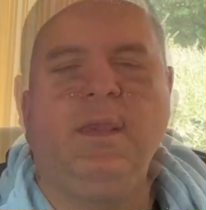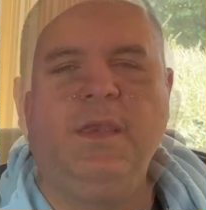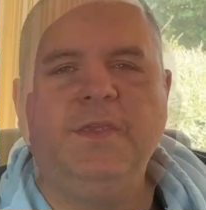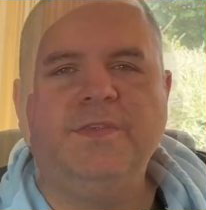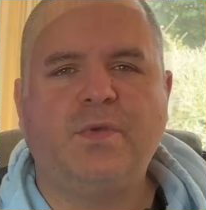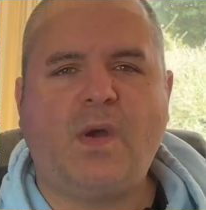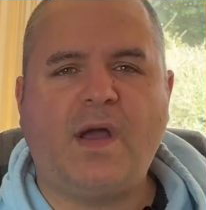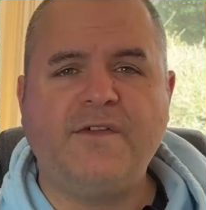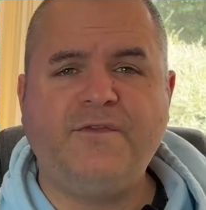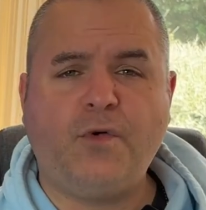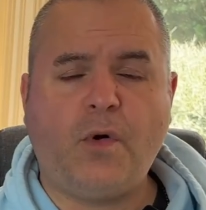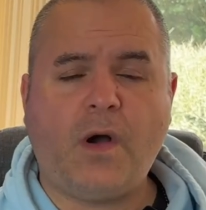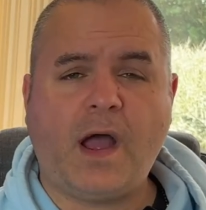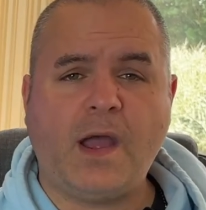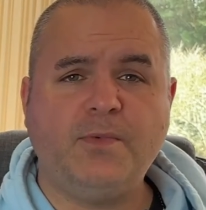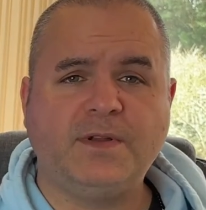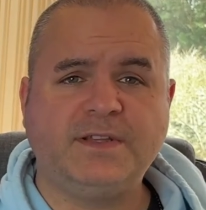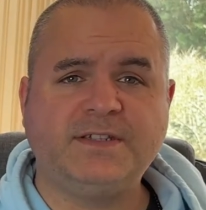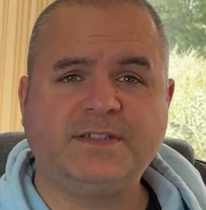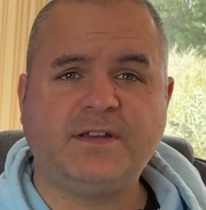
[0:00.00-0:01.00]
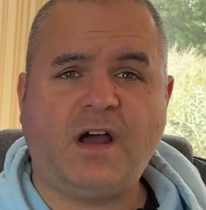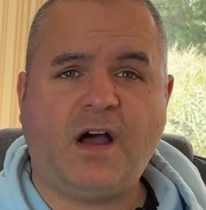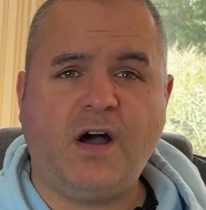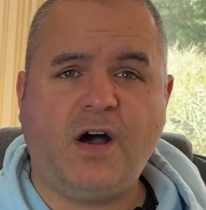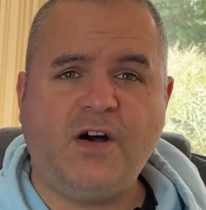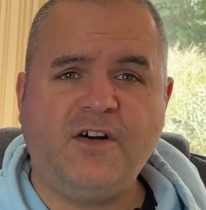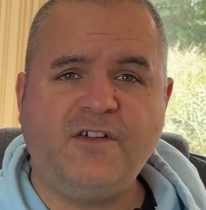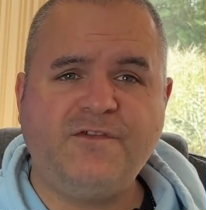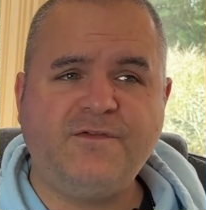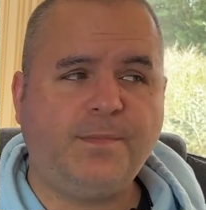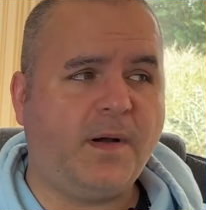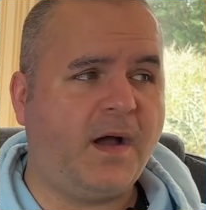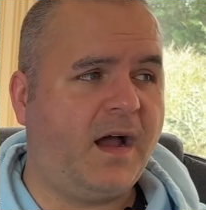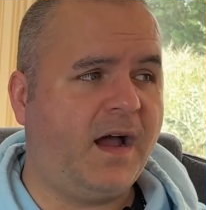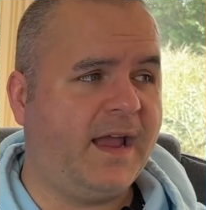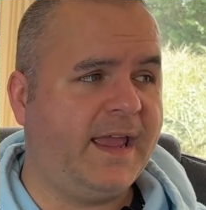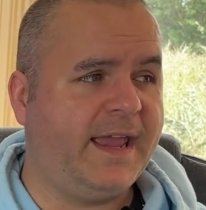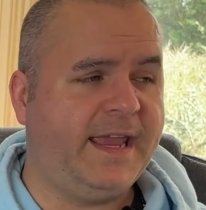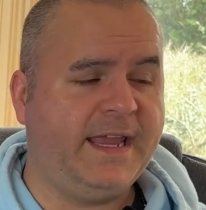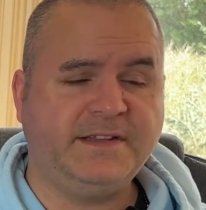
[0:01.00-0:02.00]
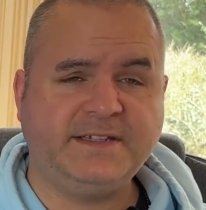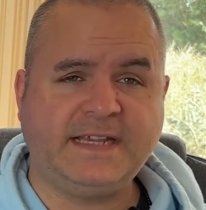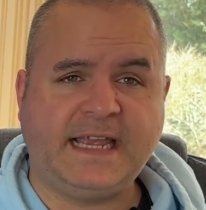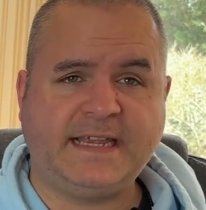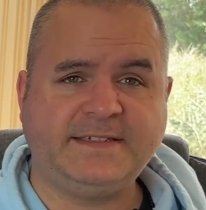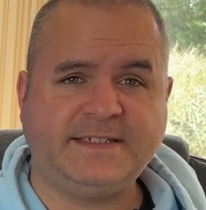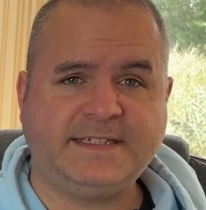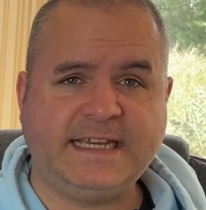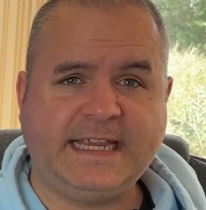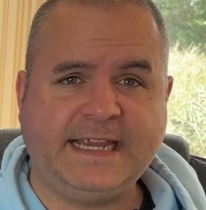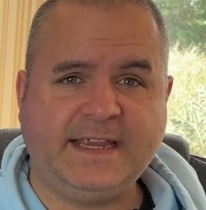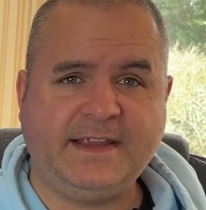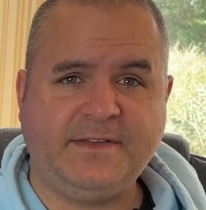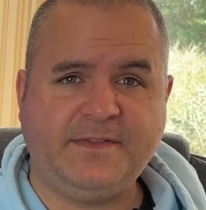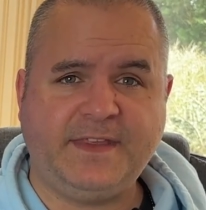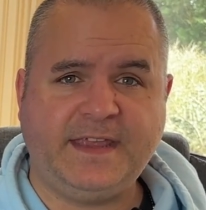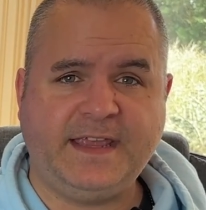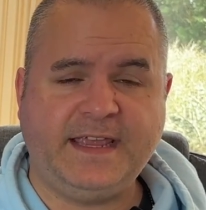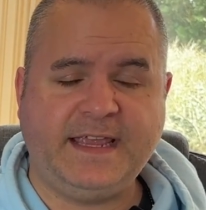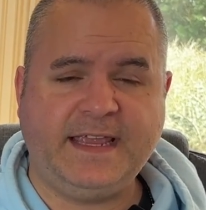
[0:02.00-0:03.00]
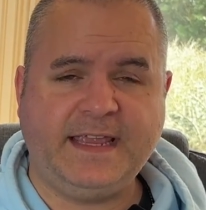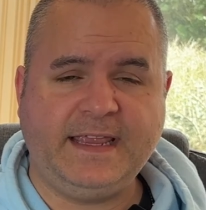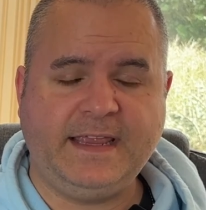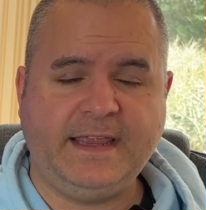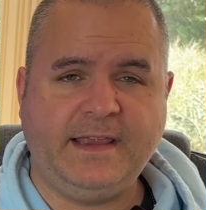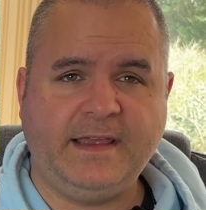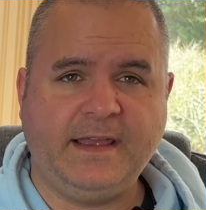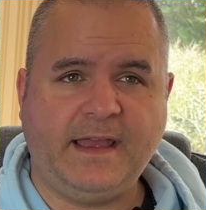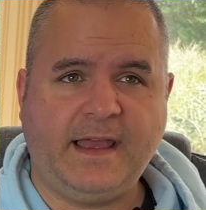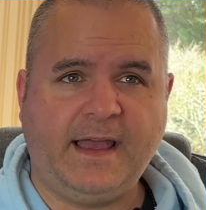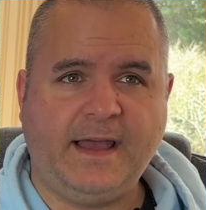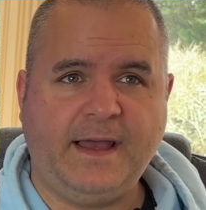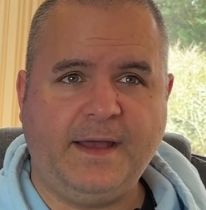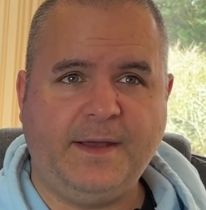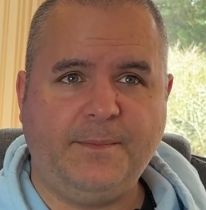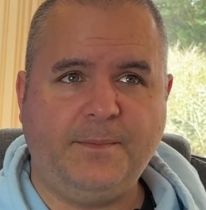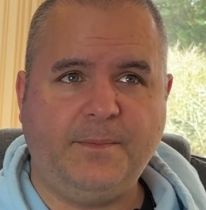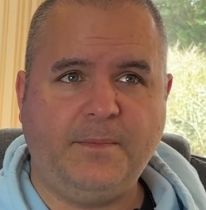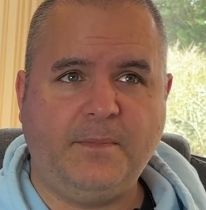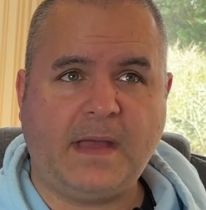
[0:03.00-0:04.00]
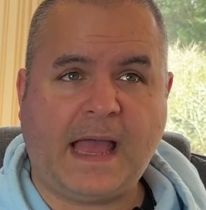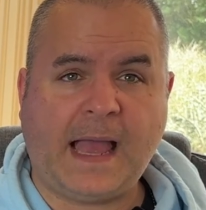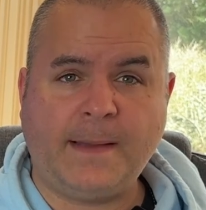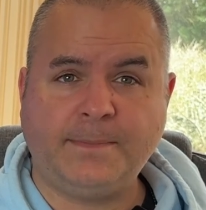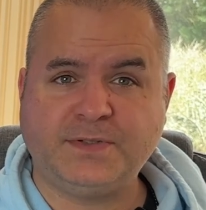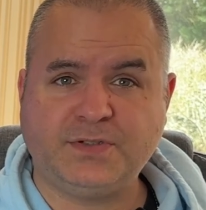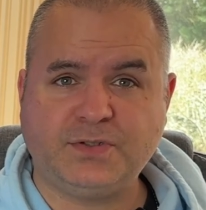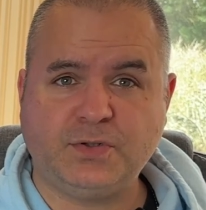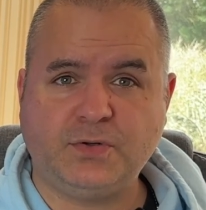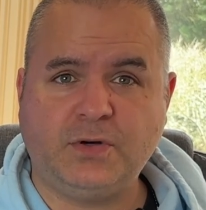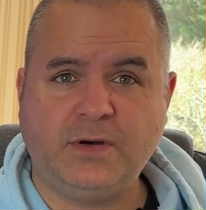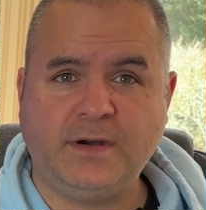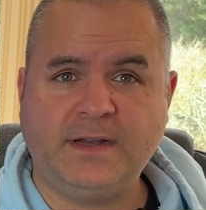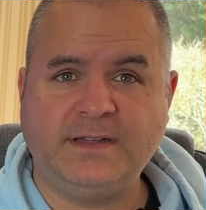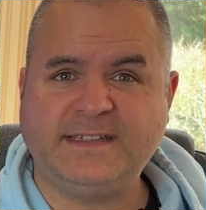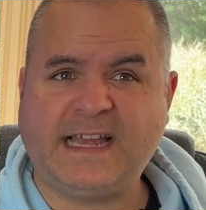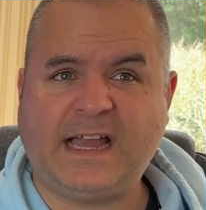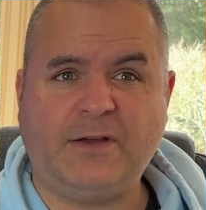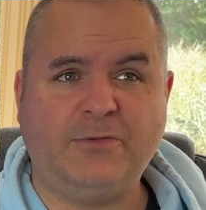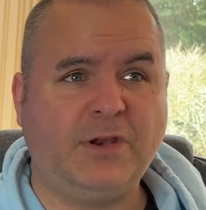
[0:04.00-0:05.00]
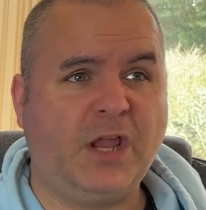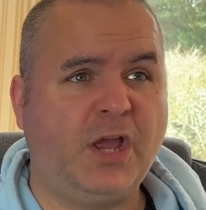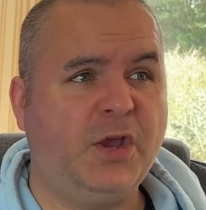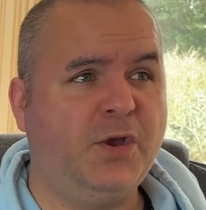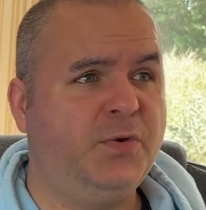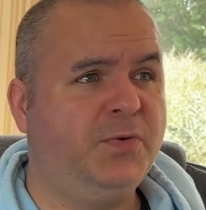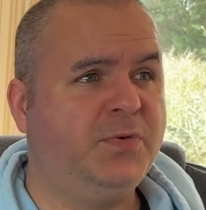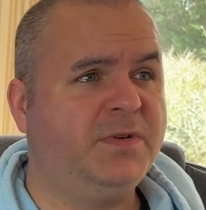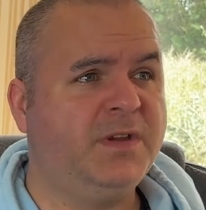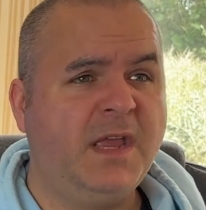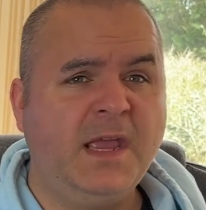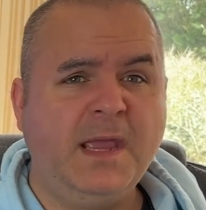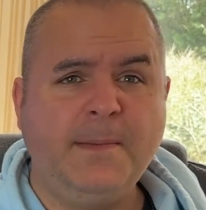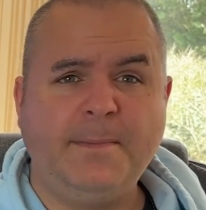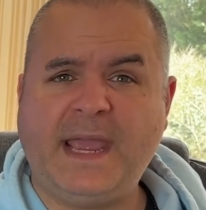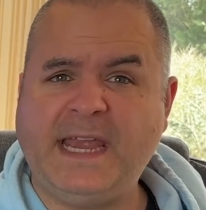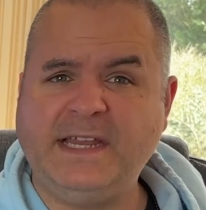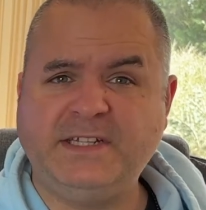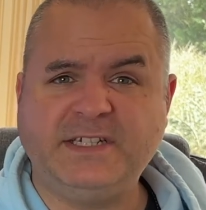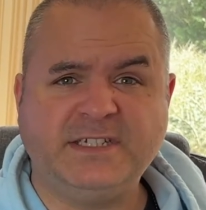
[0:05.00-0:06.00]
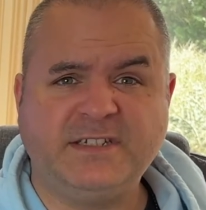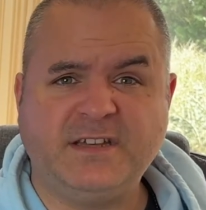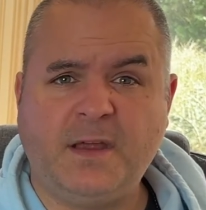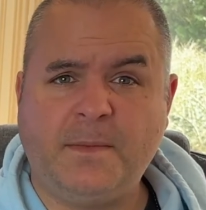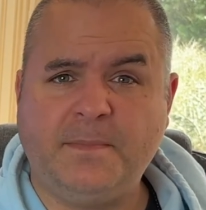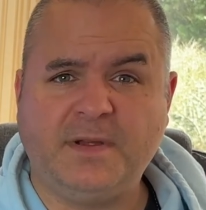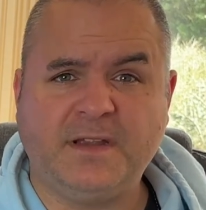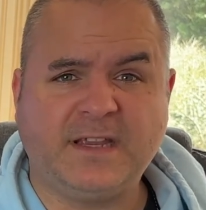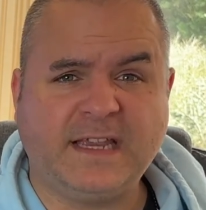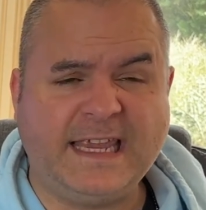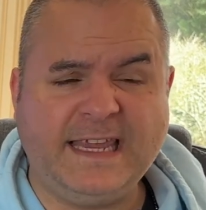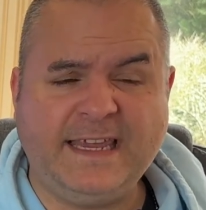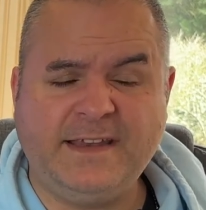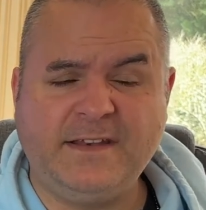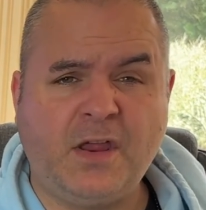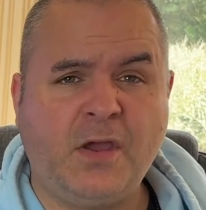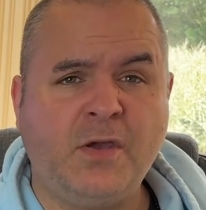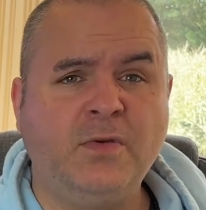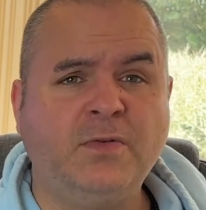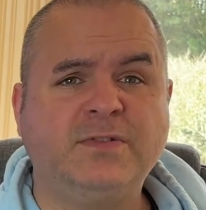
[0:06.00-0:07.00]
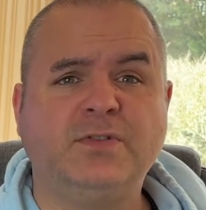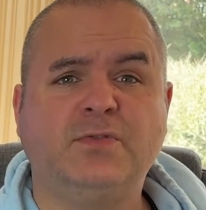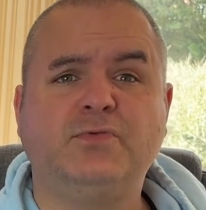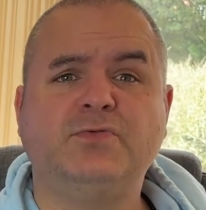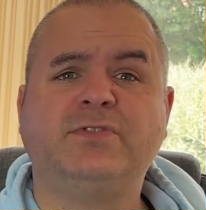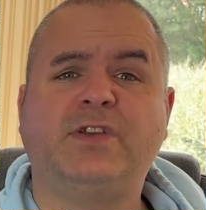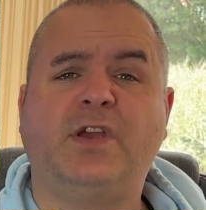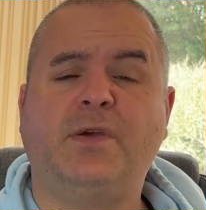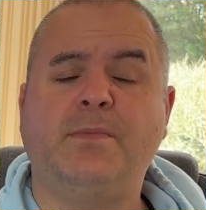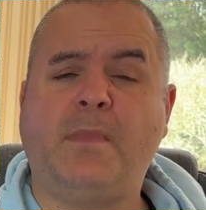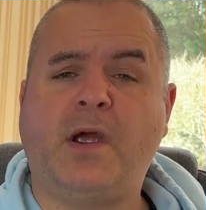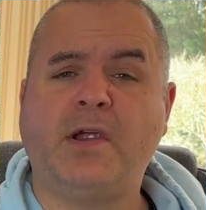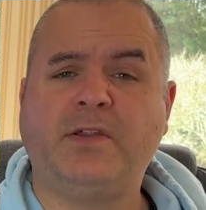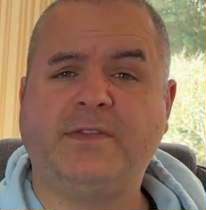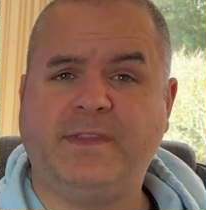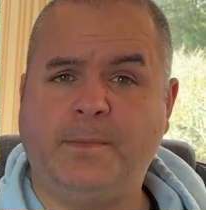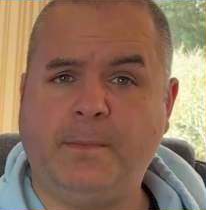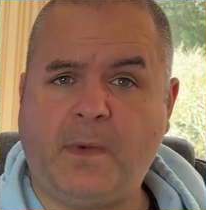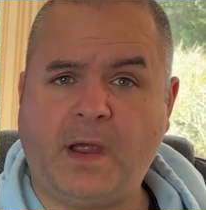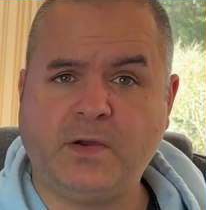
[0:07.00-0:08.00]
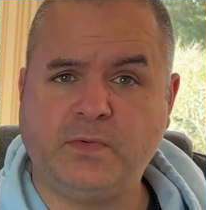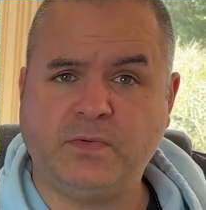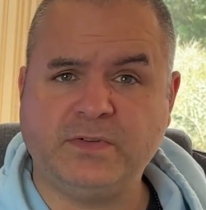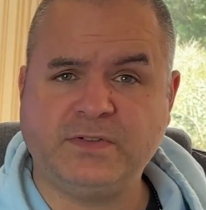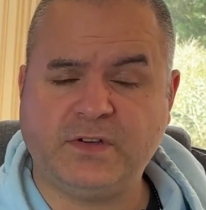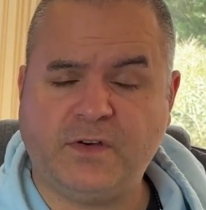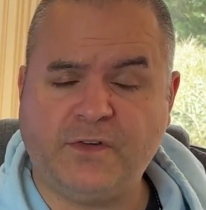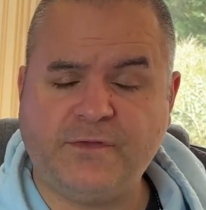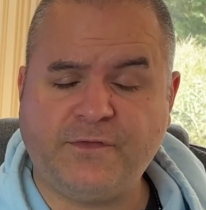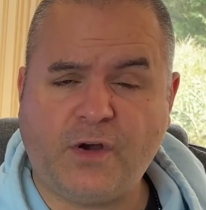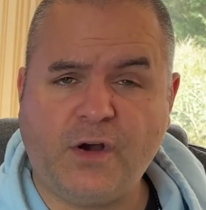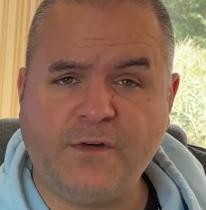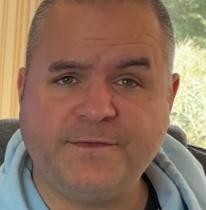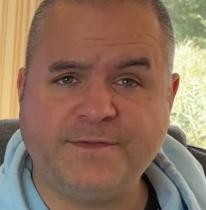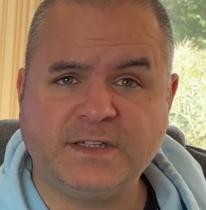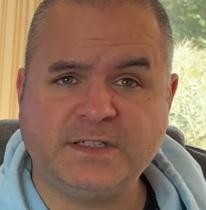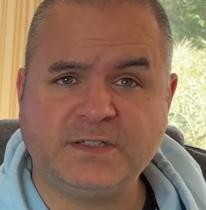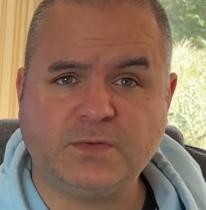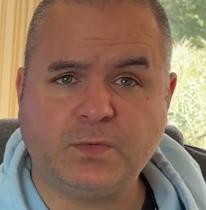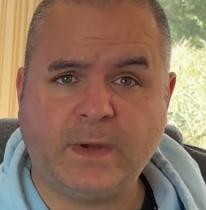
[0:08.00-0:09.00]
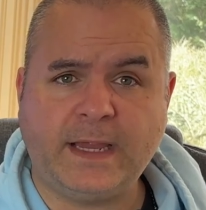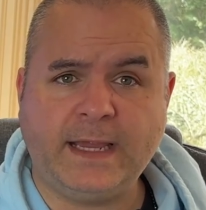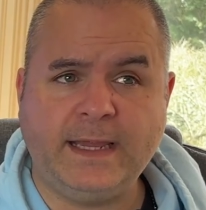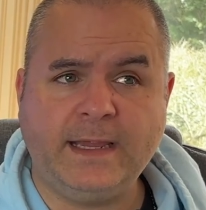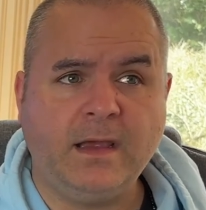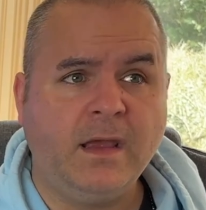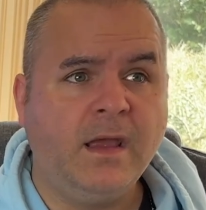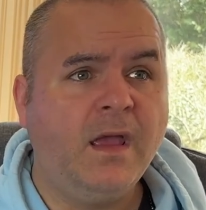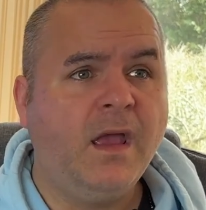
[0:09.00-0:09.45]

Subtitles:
So I thought I would start off by testing the App Store and download Pages Number Keynote, also the Microsoft Office Suite,